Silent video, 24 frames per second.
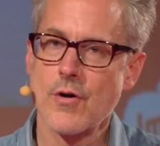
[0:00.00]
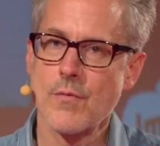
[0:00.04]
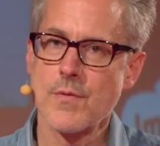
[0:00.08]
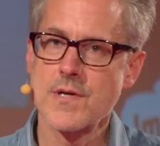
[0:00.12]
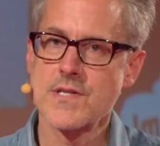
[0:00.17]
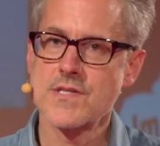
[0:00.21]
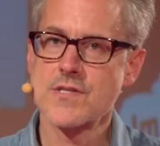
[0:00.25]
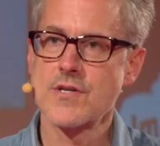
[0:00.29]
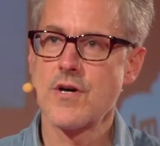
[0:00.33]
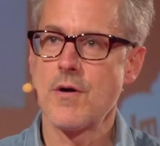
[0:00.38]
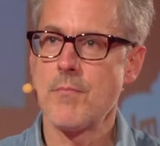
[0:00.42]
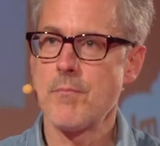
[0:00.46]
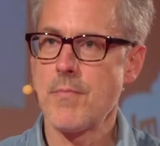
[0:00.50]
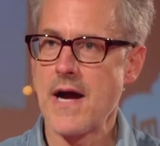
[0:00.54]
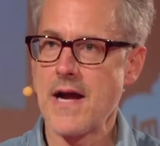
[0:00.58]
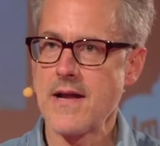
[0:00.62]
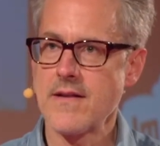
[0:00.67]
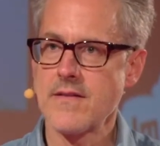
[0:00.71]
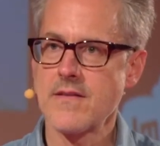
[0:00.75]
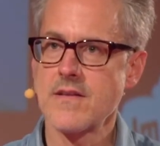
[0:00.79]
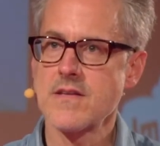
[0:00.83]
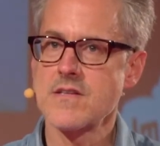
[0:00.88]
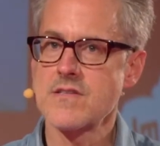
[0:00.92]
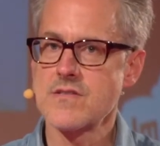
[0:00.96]
always
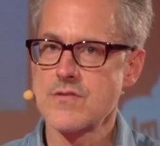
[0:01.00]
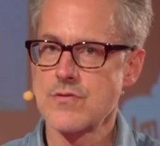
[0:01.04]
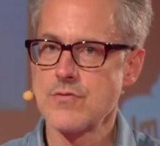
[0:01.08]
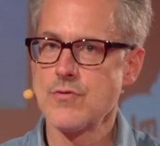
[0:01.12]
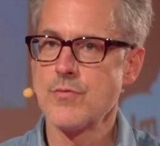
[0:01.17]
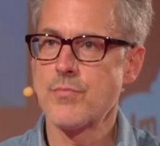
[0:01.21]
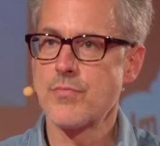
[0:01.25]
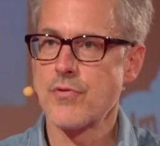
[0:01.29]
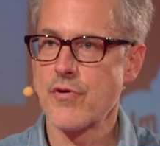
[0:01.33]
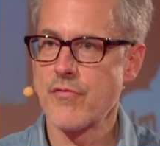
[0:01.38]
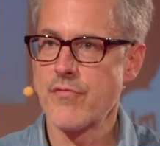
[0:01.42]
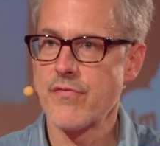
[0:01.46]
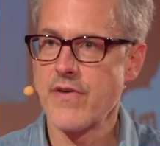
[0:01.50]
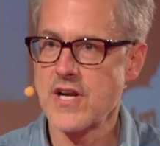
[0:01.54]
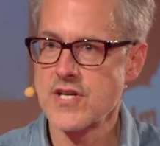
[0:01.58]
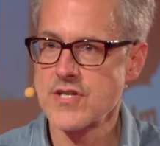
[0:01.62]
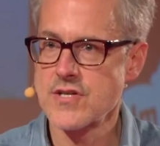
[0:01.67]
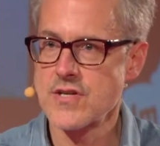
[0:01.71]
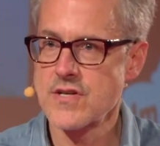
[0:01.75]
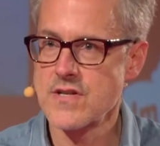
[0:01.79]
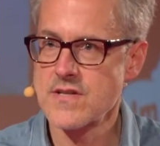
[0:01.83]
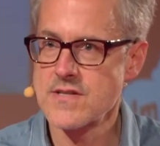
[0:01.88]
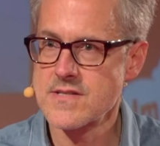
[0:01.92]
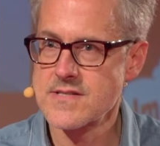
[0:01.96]
combine these two
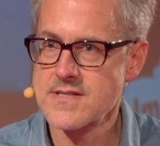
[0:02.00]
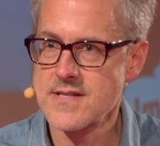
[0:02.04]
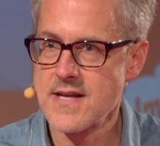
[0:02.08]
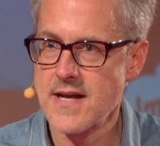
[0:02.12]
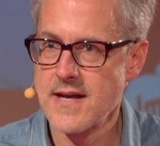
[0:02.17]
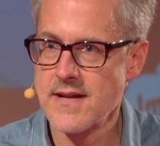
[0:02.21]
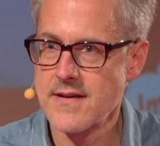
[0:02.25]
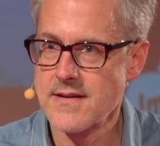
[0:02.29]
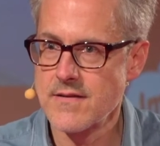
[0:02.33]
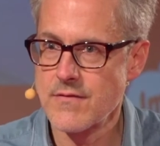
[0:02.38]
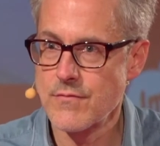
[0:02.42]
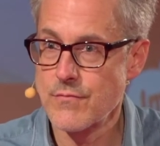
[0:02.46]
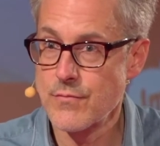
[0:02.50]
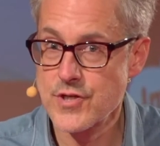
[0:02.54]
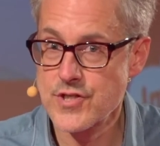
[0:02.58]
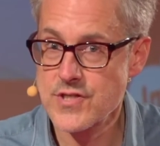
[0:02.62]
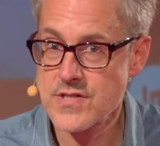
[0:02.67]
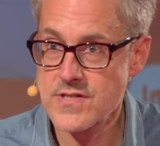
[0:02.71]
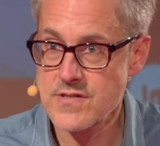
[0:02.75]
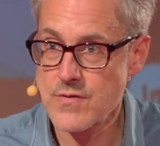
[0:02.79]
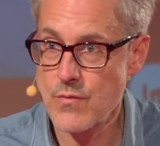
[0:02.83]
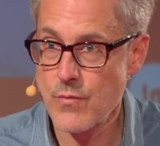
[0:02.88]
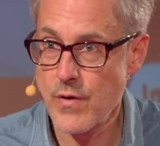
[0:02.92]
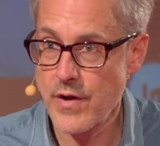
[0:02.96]
professions, and which
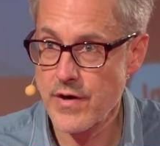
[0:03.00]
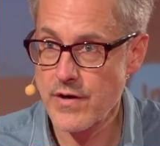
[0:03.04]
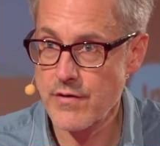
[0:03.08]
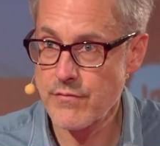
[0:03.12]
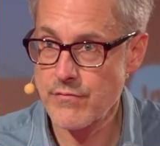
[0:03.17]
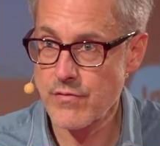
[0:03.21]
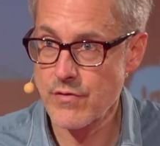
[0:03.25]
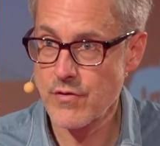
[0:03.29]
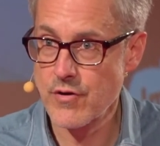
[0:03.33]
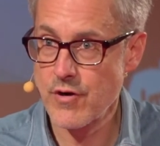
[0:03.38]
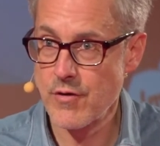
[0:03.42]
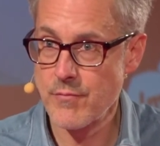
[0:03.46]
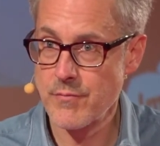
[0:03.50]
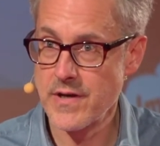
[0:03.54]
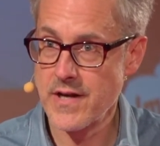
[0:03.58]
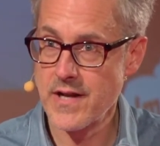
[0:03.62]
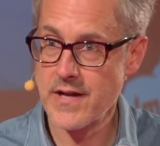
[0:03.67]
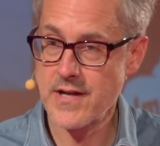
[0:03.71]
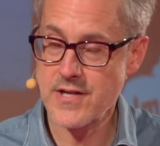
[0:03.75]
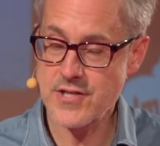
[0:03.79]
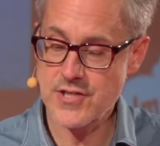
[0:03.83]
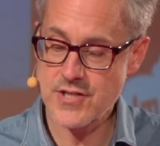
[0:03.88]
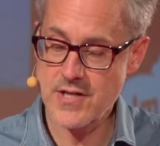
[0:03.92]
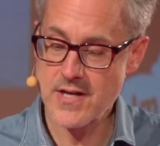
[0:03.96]
is a wonderful
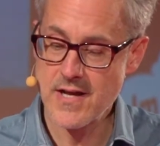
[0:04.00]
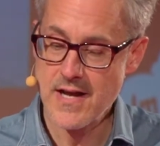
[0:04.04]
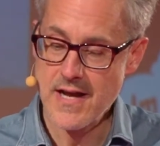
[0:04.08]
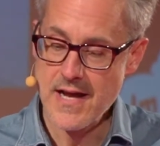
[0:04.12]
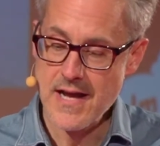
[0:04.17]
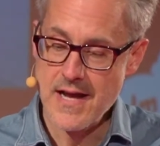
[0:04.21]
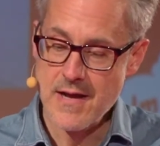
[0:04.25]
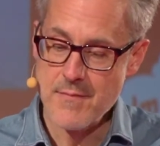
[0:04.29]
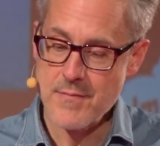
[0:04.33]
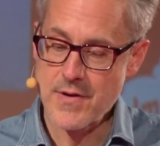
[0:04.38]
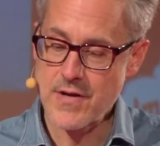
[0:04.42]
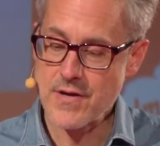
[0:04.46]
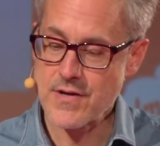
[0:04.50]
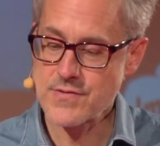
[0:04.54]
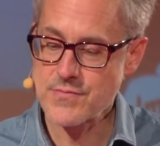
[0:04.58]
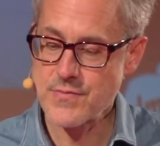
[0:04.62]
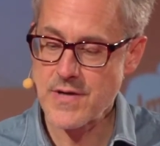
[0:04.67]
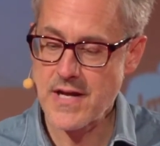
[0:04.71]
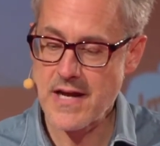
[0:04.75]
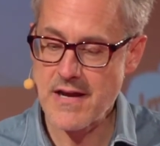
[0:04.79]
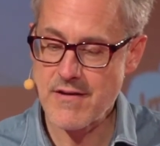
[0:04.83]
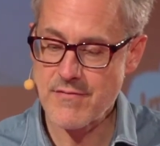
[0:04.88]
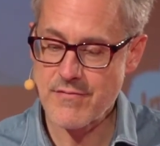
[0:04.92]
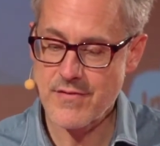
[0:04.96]
combination because
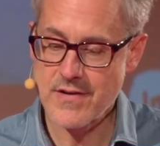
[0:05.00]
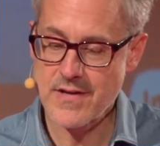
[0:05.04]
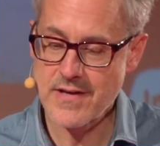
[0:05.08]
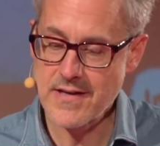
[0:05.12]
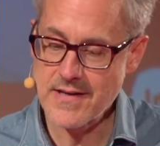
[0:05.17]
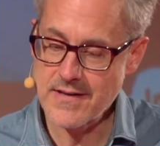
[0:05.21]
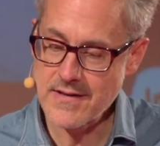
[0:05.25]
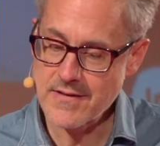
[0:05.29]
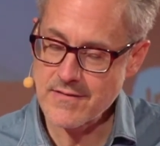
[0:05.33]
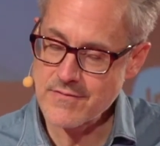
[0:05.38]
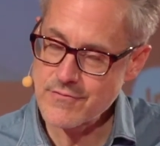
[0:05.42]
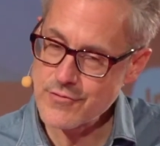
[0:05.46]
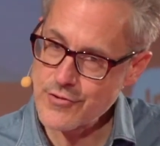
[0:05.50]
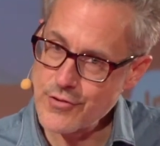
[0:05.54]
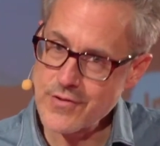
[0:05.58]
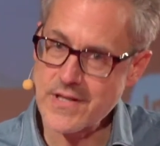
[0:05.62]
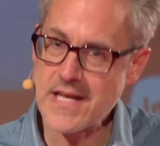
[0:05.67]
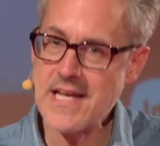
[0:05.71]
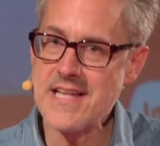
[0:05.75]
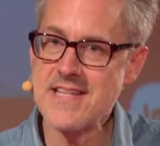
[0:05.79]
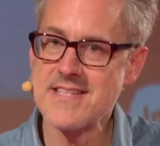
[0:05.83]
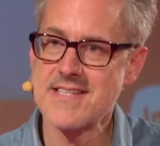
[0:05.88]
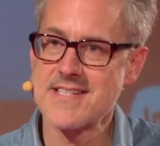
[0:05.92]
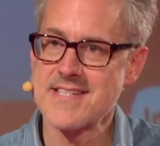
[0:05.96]
we have a good
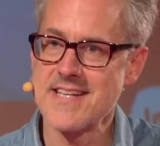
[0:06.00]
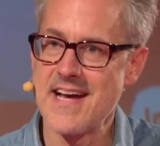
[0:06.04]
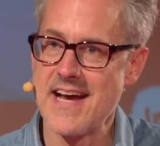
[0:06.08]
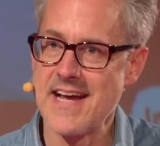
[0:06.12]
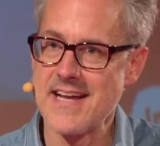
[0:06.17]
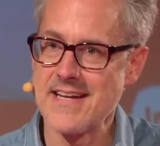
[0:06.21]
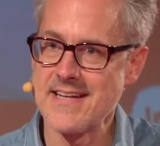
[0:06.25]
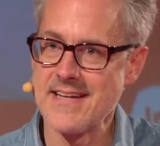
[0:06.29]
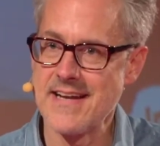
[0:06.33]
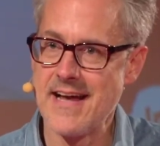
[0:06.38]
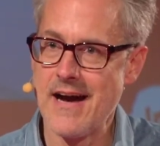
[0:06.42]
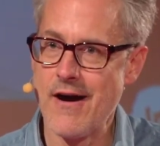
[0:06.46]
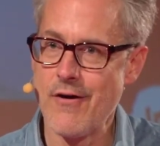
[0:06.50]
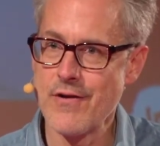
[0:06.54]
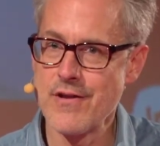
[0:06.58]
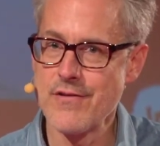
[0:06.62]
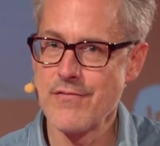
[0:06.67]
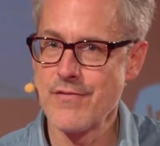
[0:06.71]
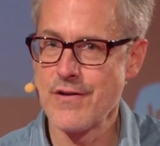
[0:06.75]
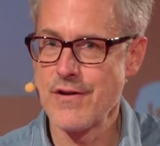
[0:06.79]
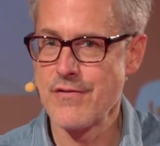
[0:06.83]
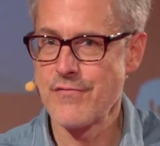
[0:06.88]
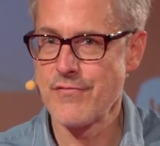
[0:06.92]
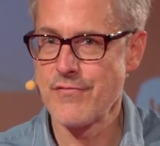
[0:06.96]
insight now, even